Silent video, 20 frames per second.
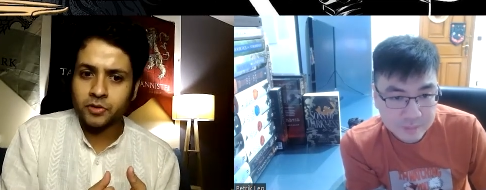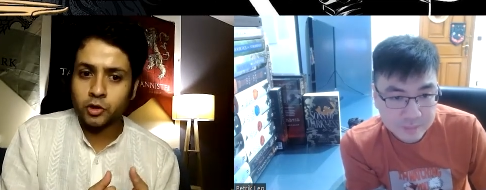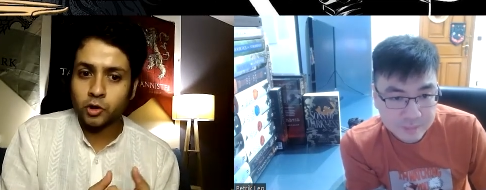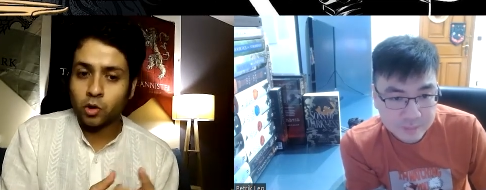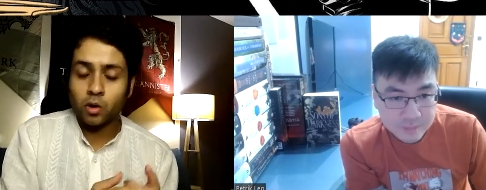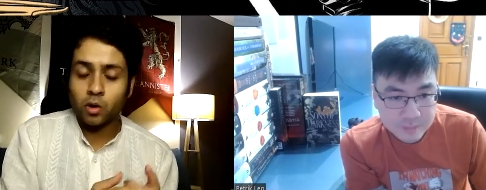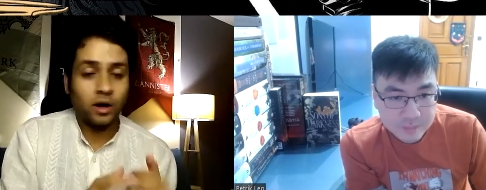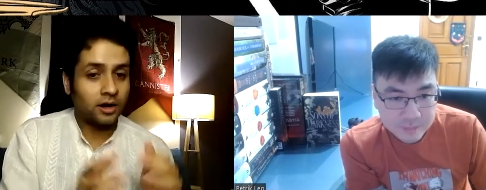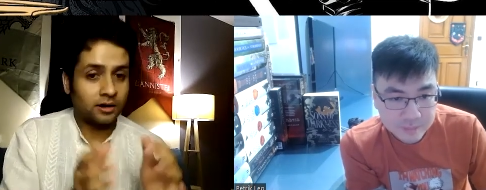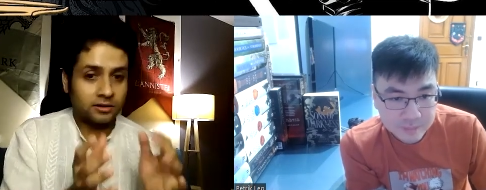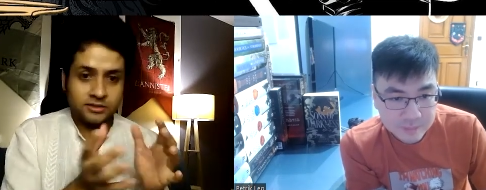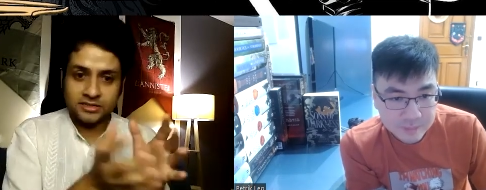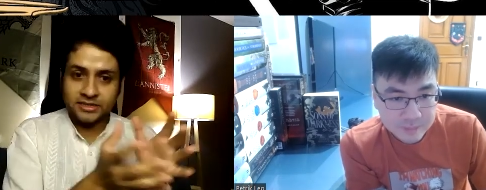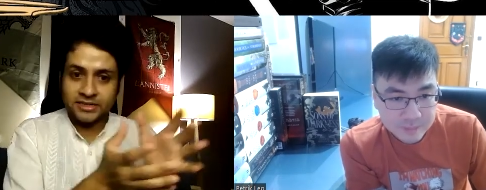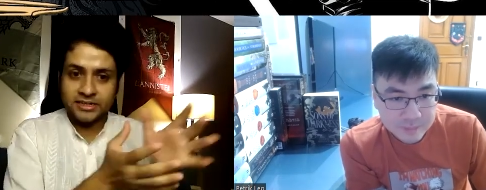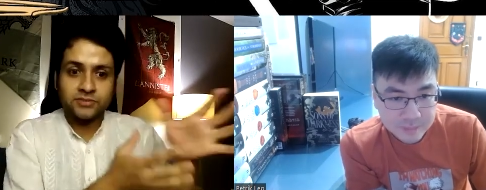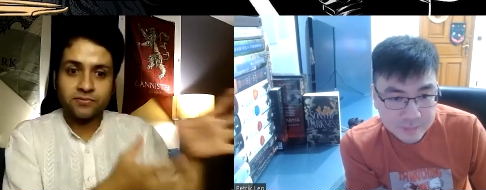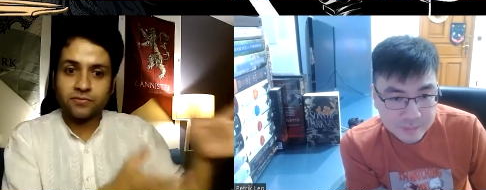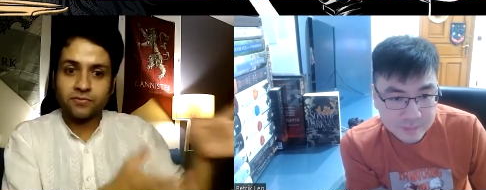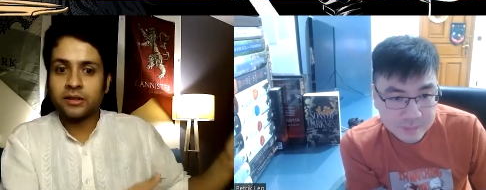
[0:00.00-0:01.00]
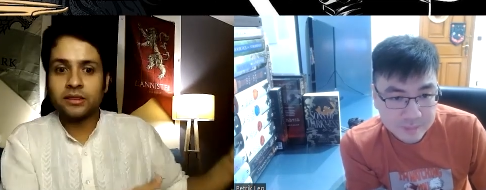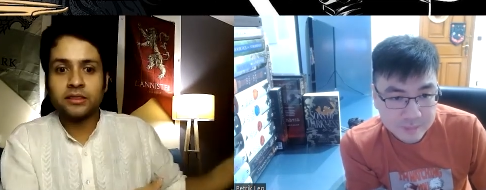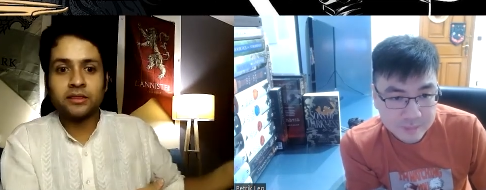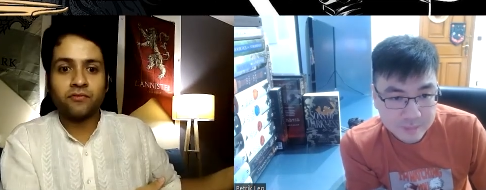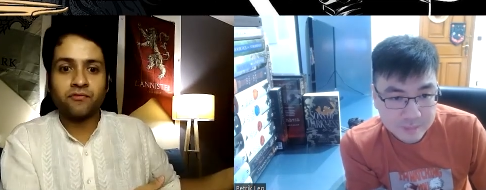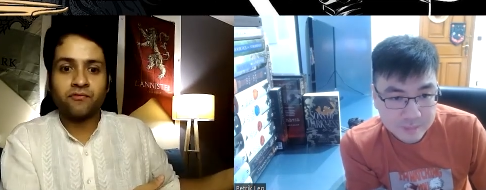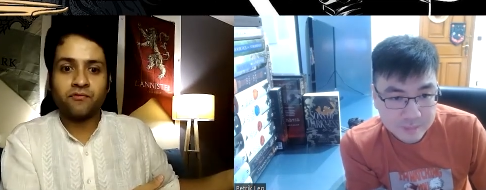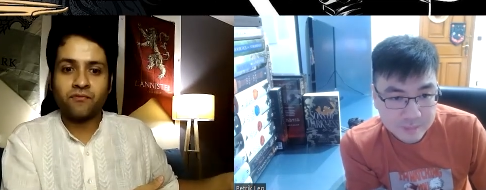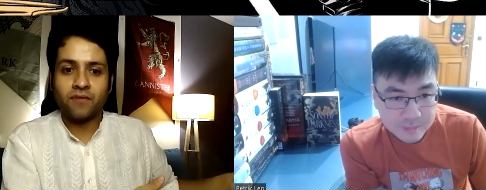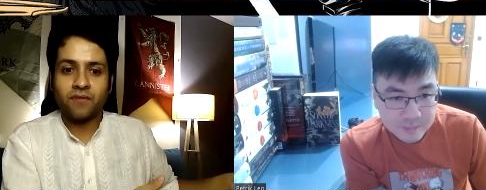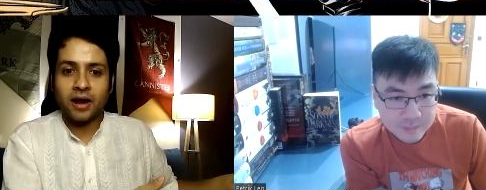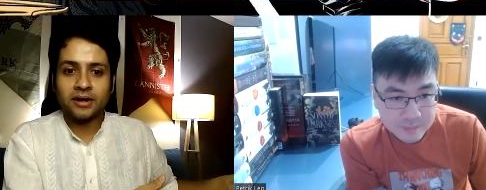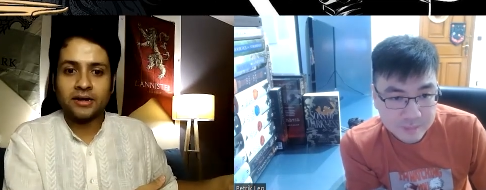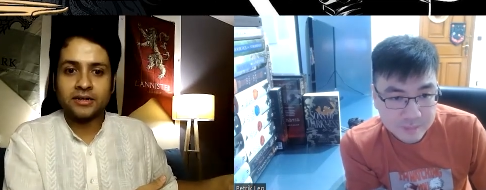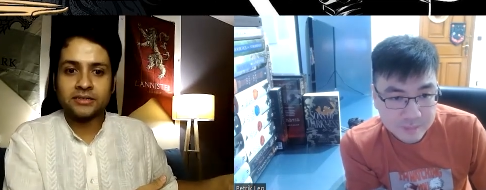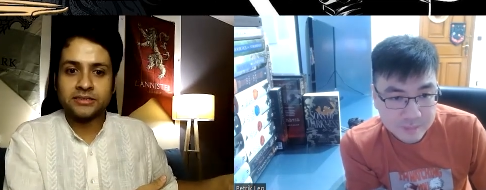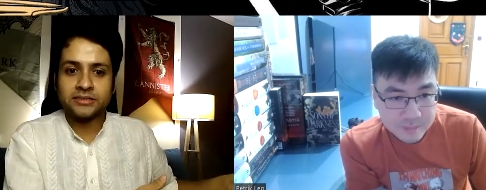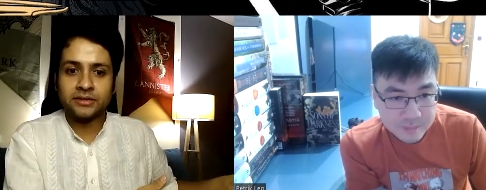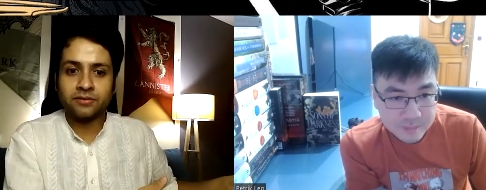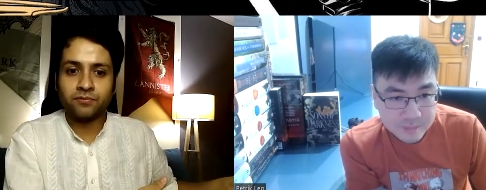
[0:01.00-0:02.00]
Speaker 1: you know, her series won the
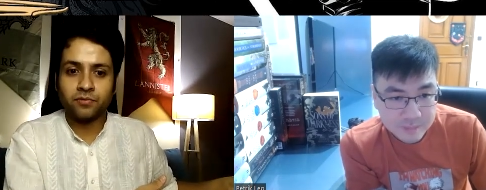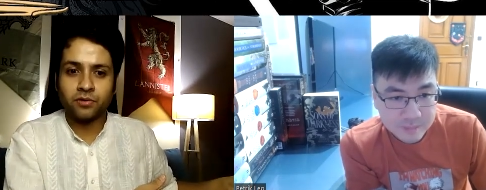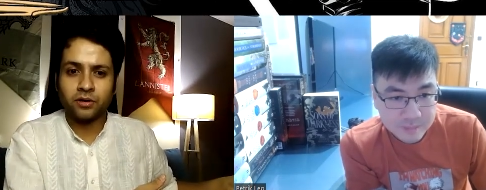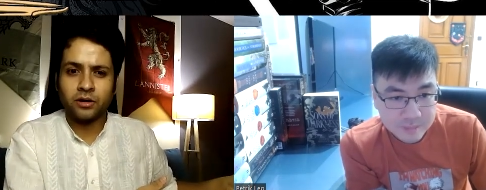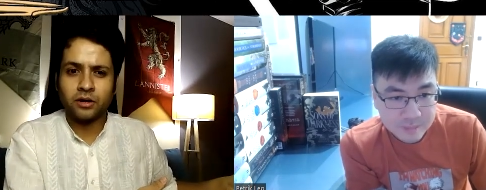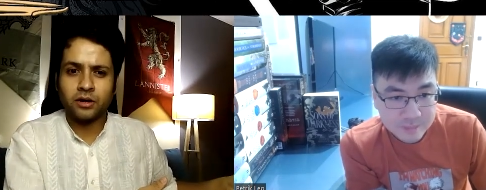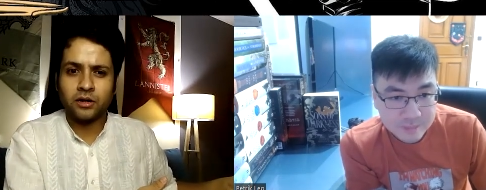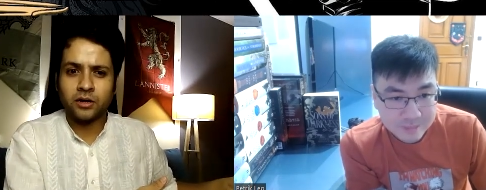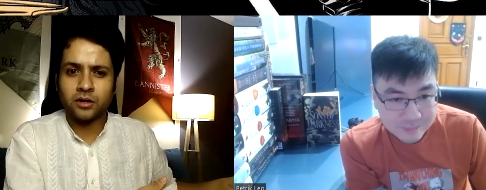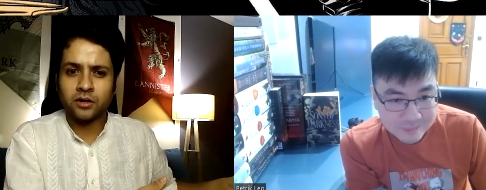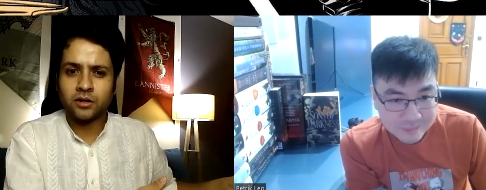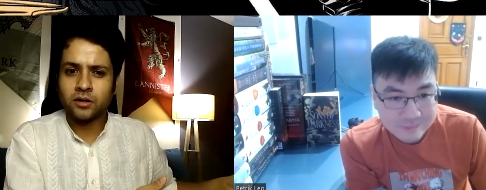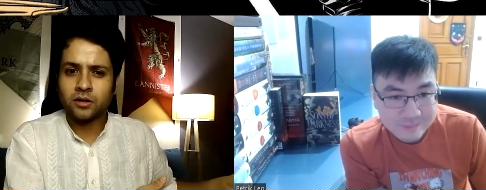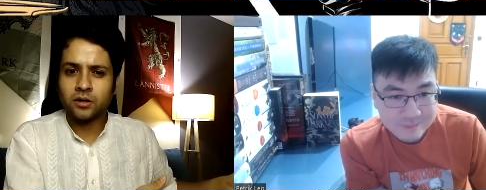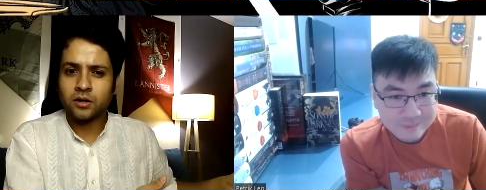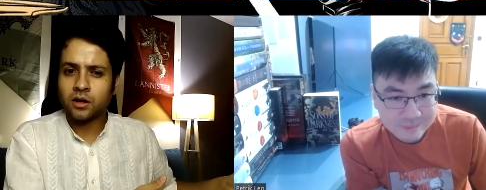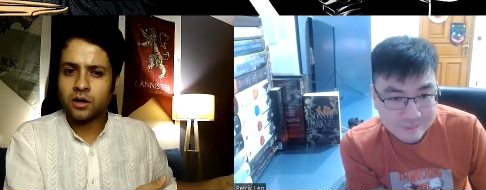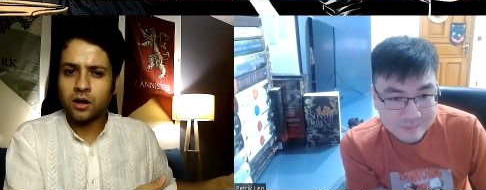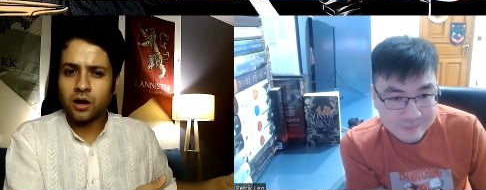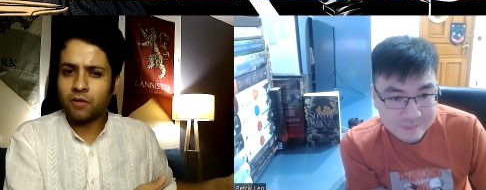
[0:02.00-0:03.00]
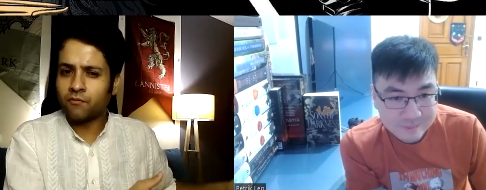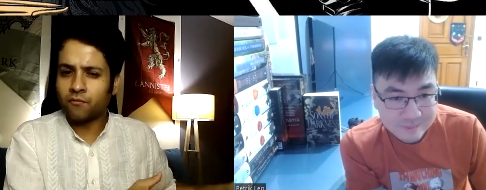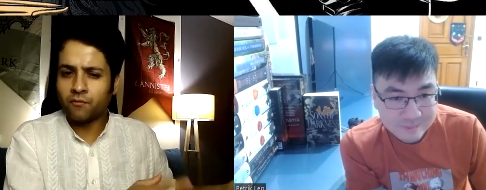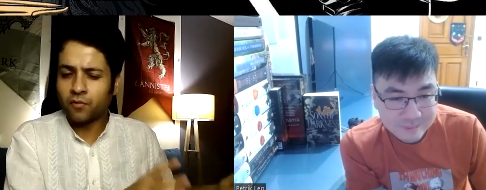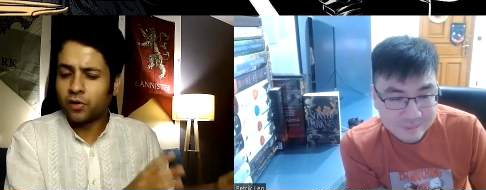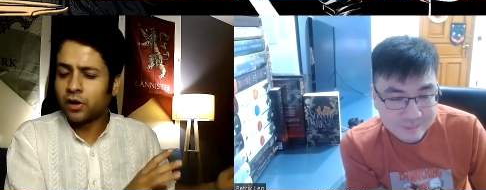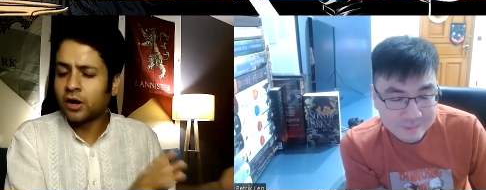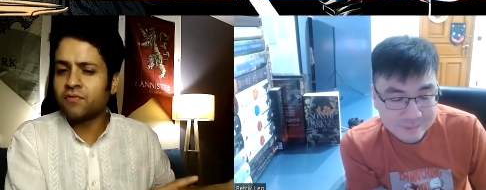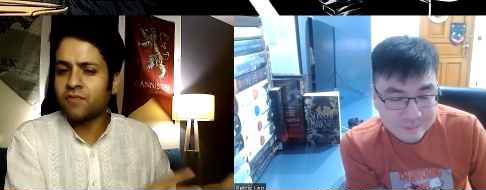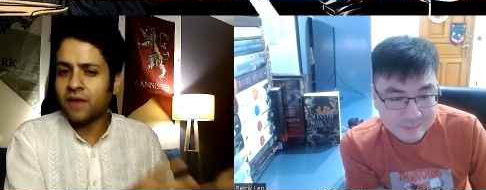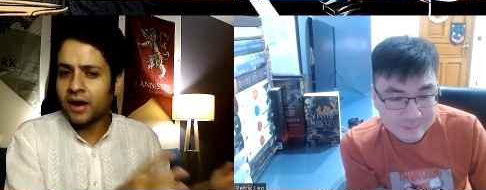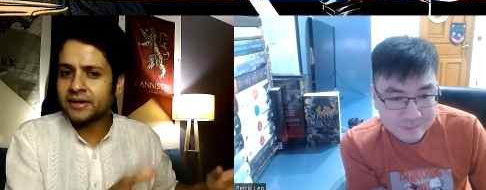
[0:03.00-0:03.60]
Fantasy World uh, World